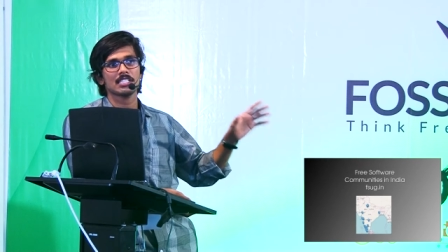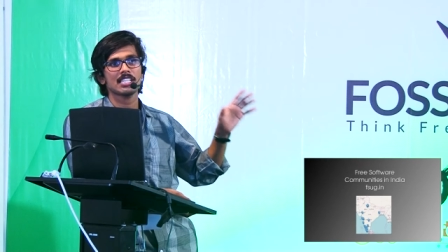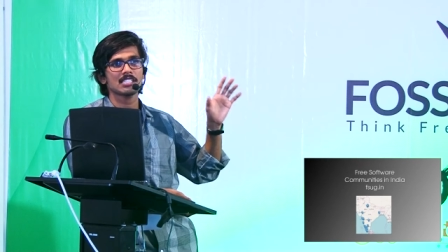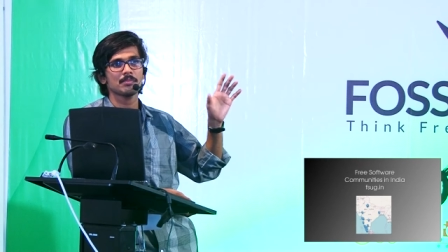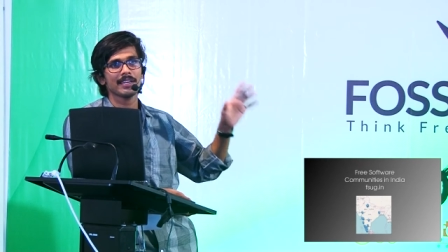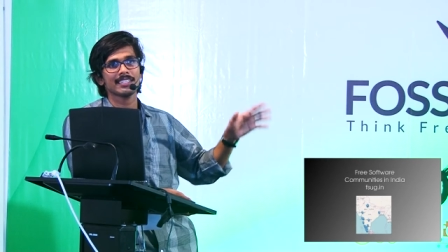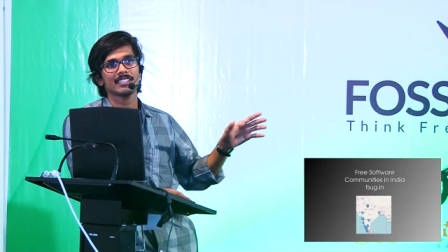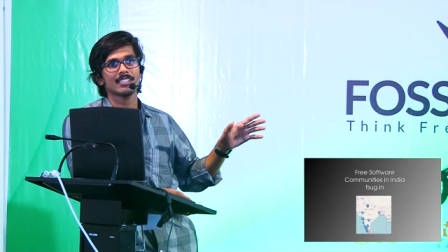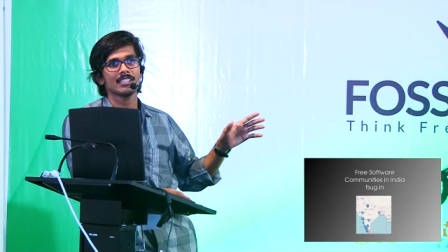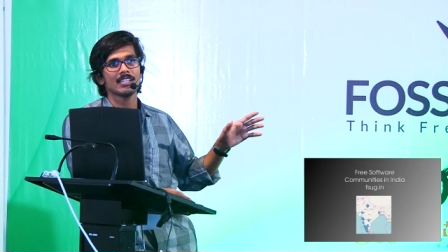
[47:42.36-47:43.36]
It doesn't make
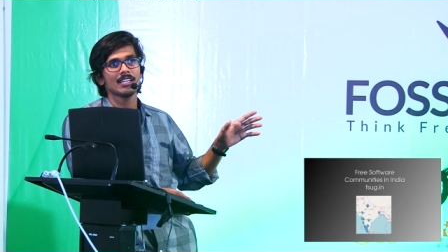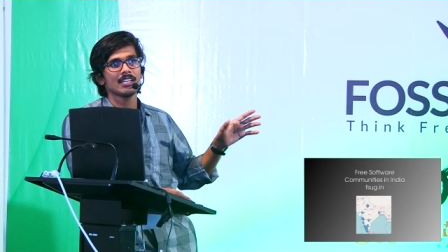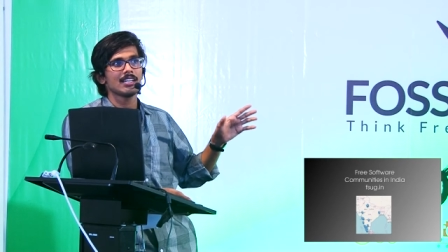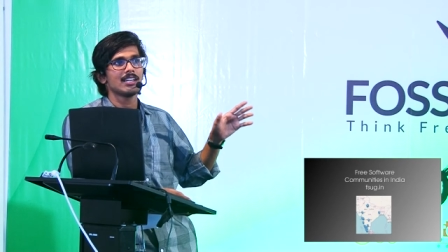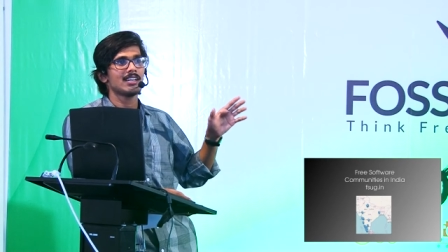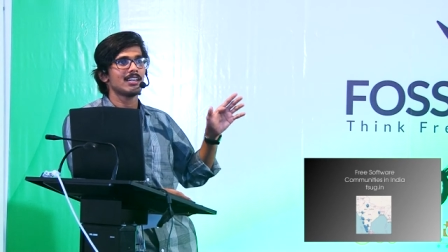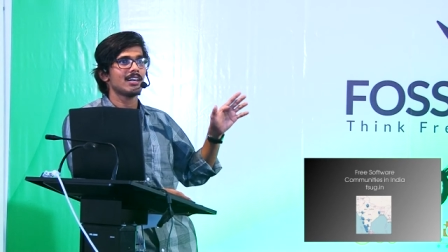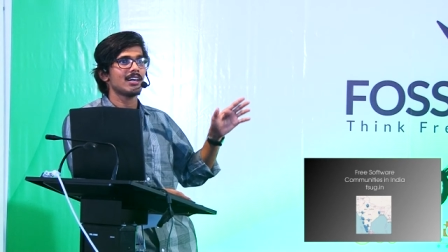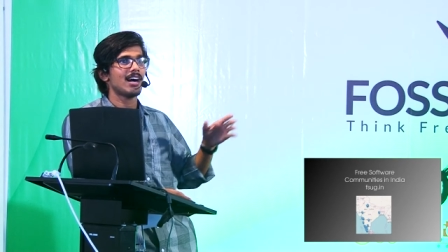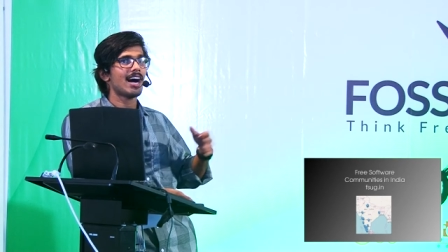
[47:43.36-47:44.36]
uh,
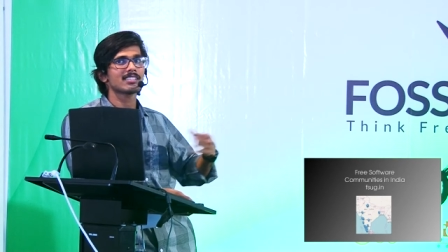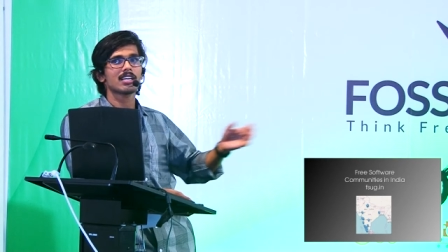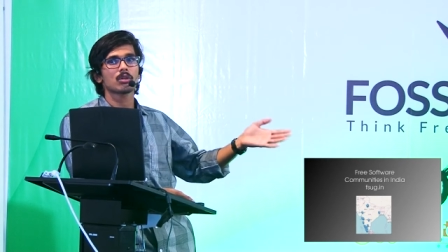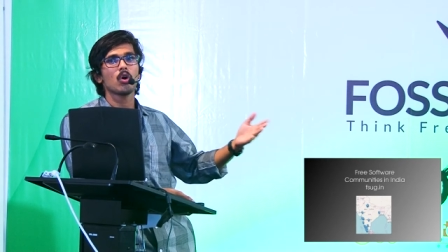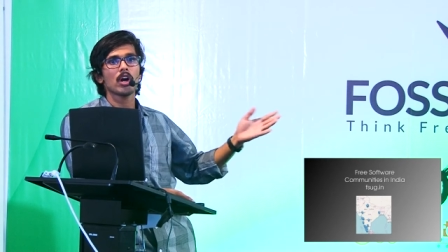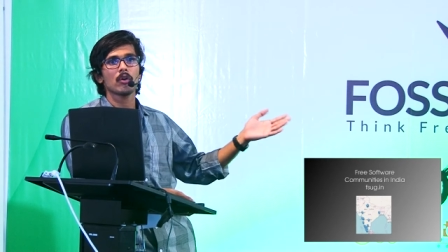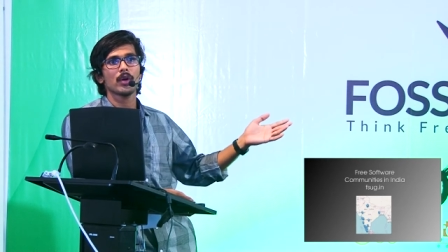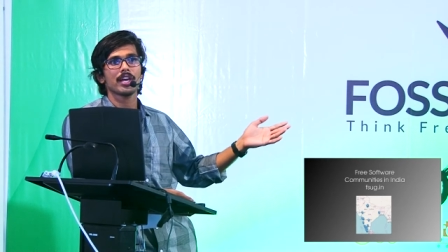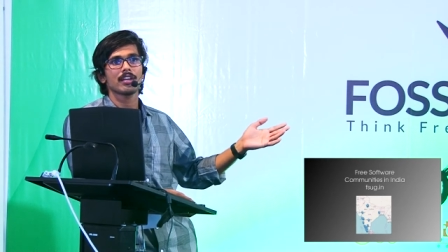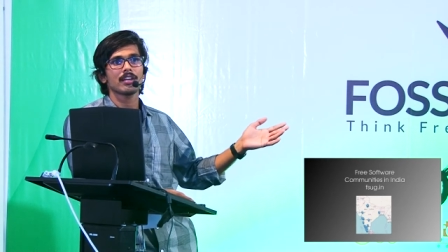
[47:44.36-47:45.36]
Aadhaar uh, go
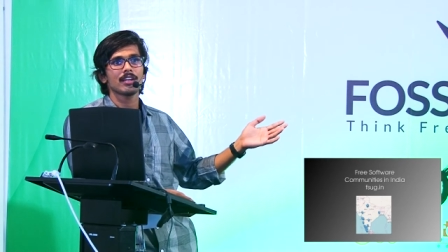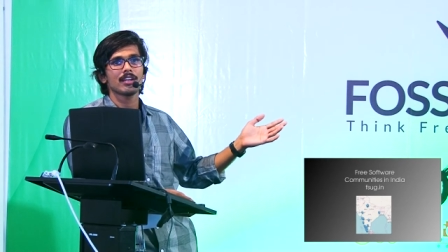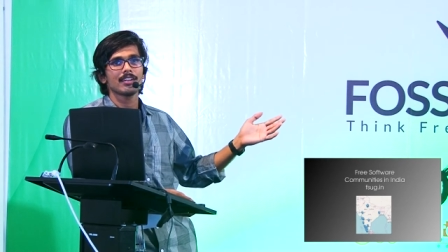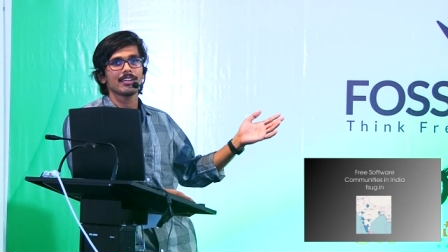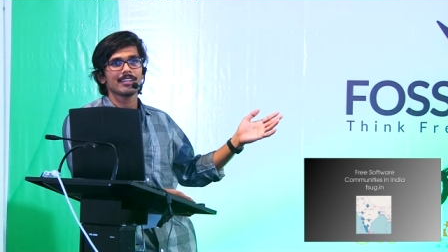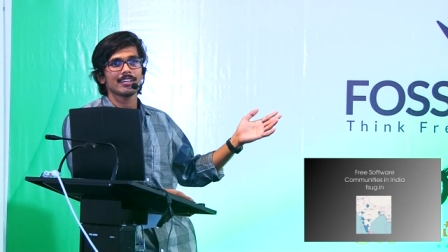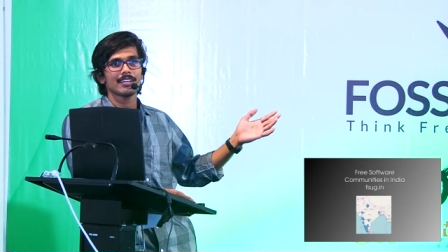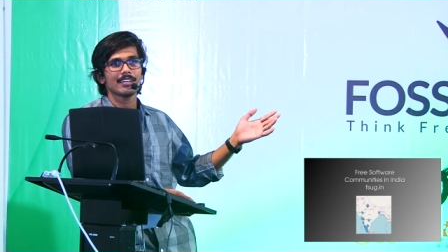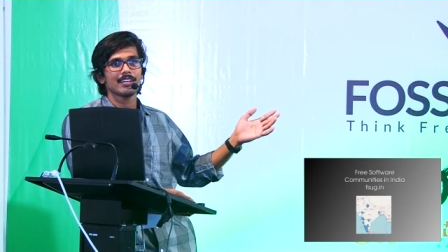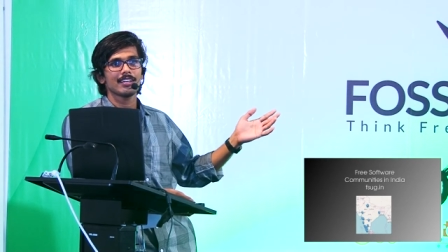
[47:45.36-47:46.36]
away.
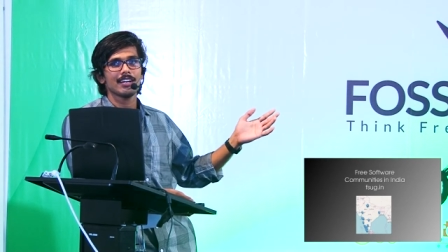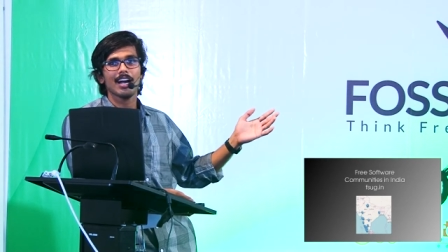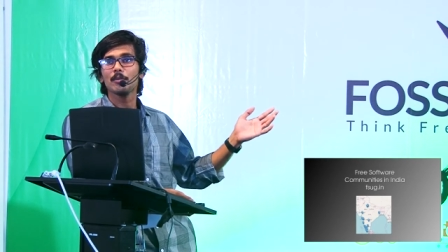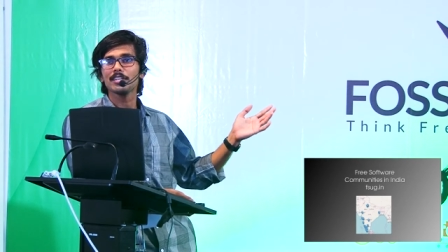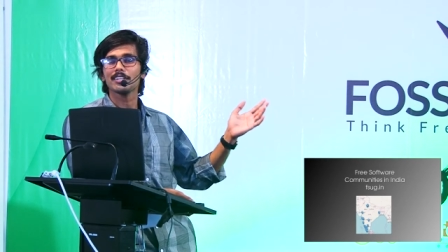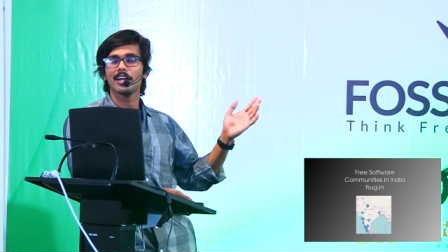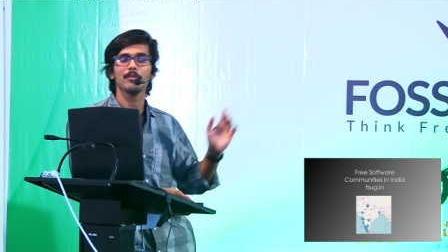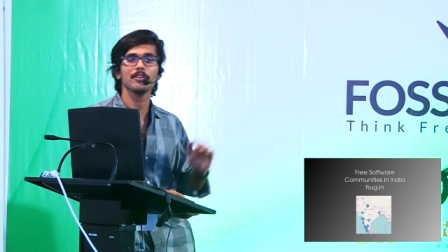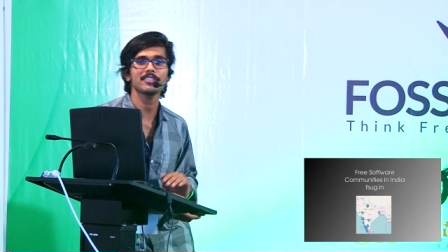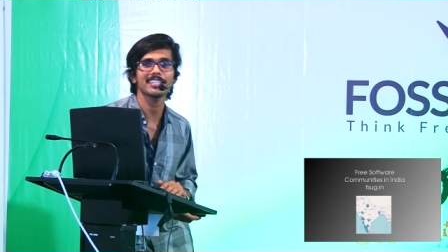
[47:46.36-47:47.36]
How many, how
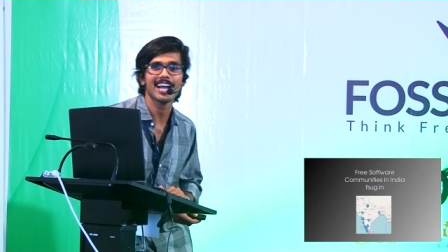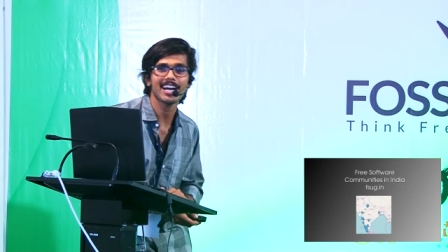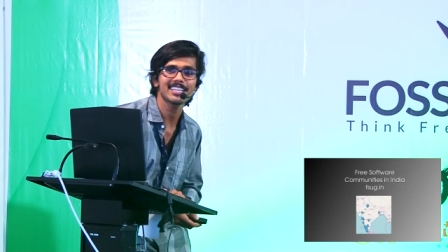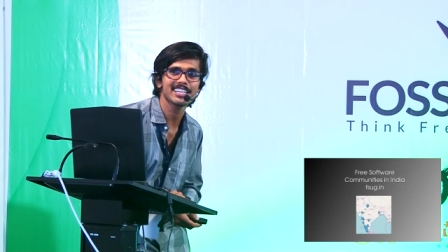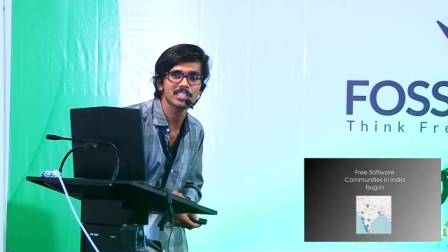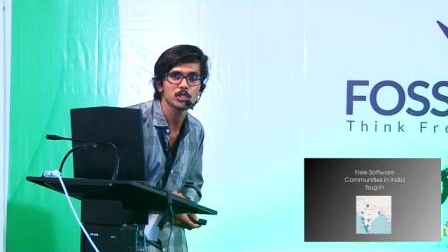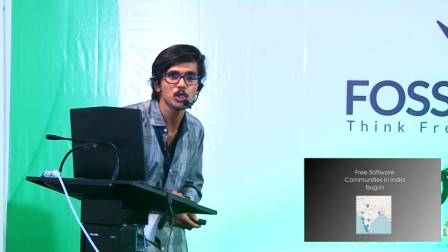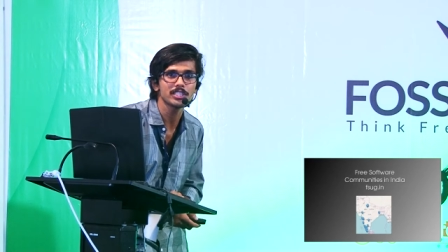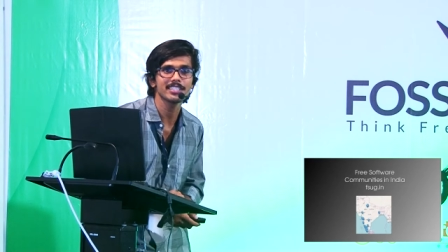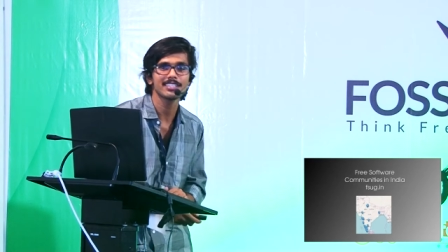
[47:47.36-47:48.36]
many of you think Aadhaar is a
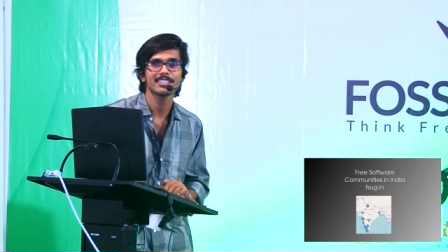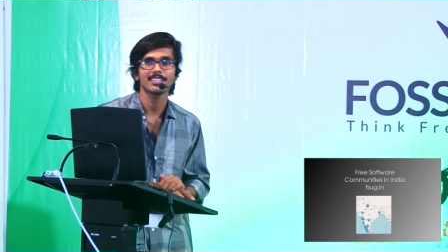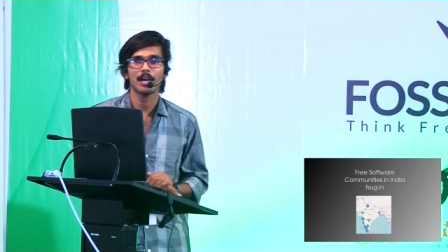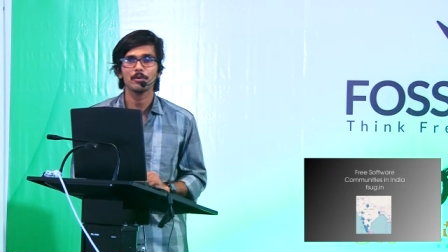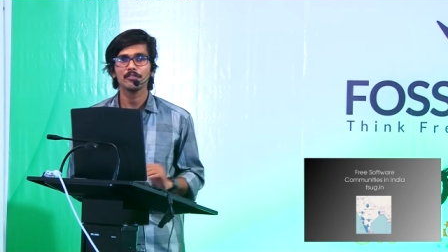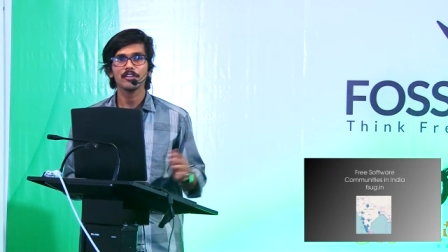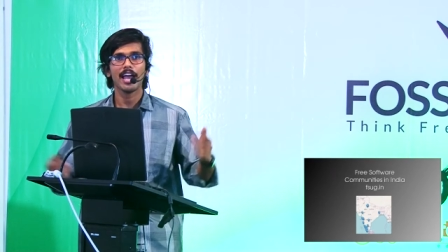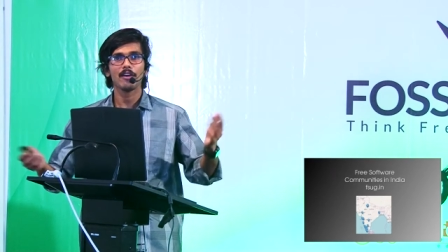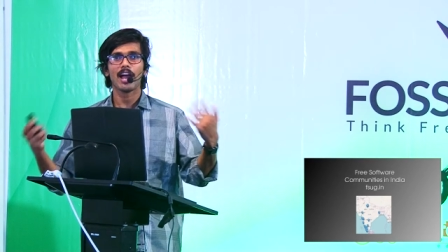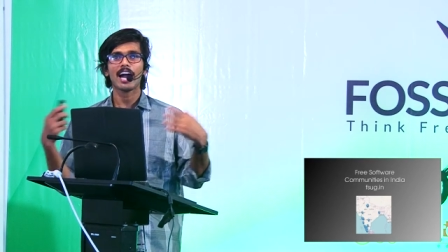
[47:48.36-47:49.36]
good thing? How many of you
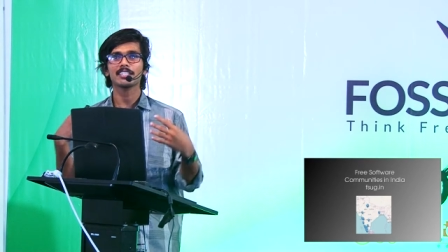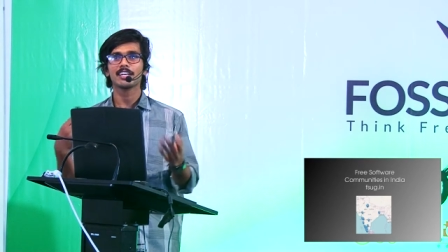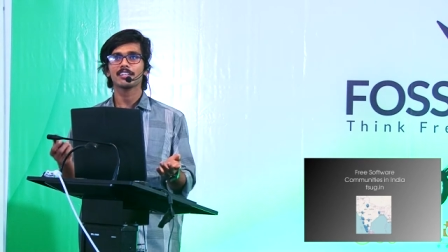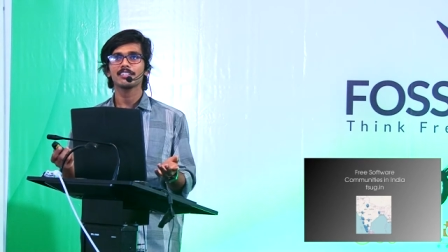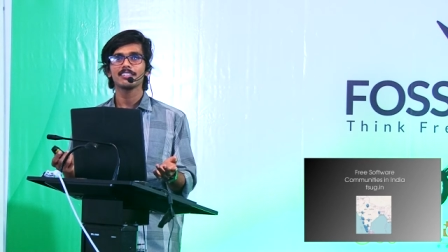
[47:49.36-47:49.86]
have Aadhaar?